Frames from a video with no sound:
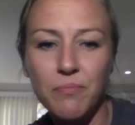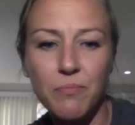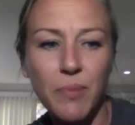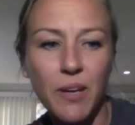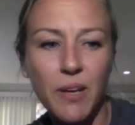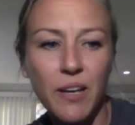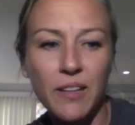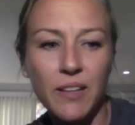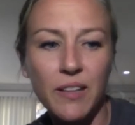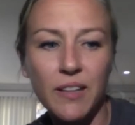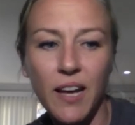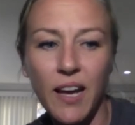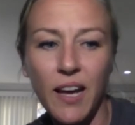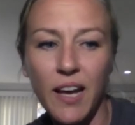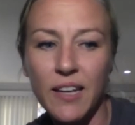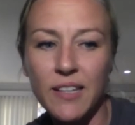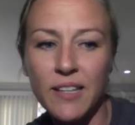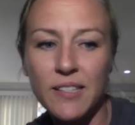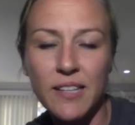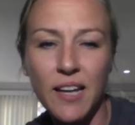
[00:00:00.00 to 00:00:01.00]
been at the
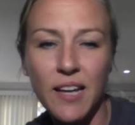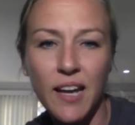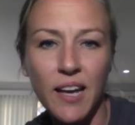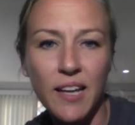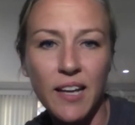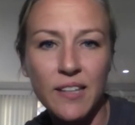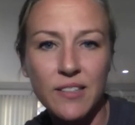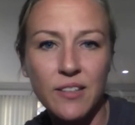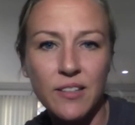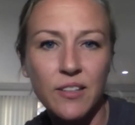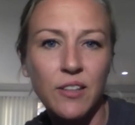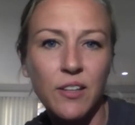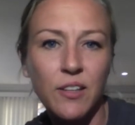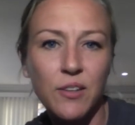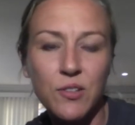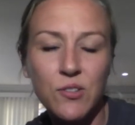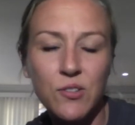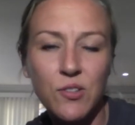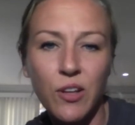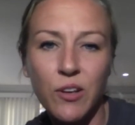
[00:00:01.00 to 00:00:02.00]
highest highs and the
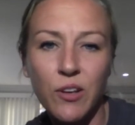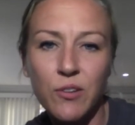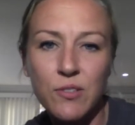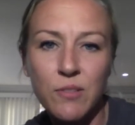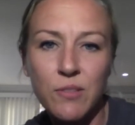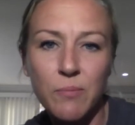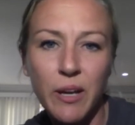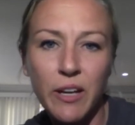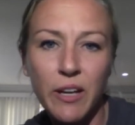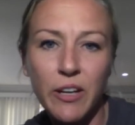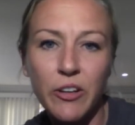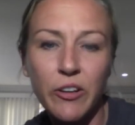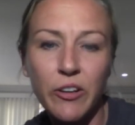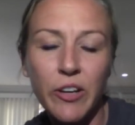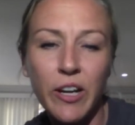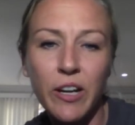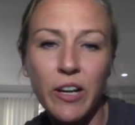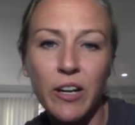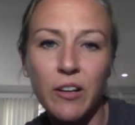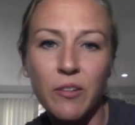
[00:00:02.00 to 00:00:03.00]
lowest lows in my
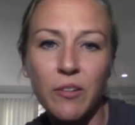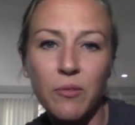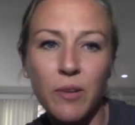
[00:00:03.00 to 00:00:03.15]
career,